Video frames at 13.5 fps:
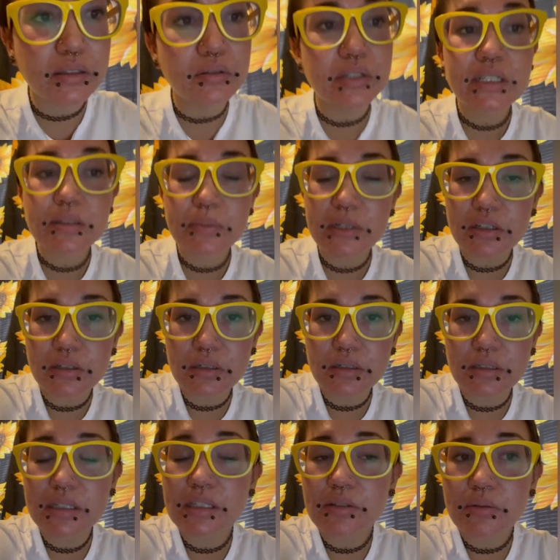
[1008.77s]
So
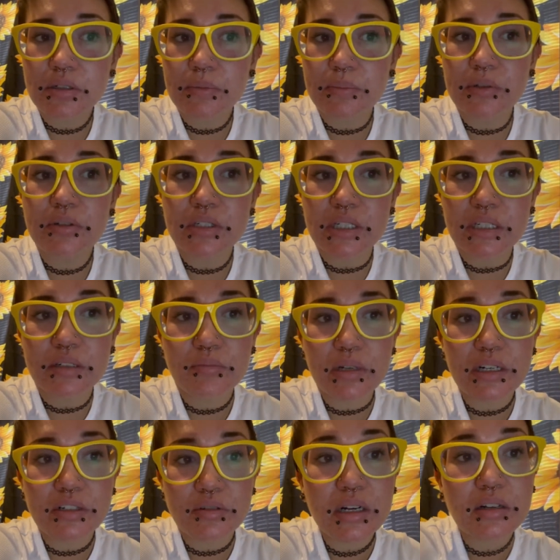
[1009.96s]
distribution, when
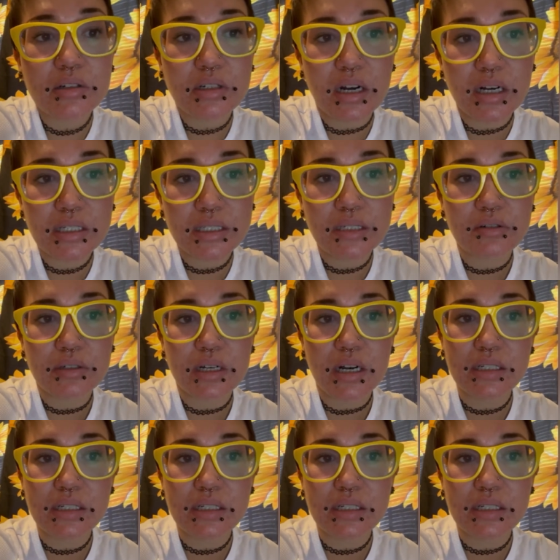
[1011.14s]
a drug or toxin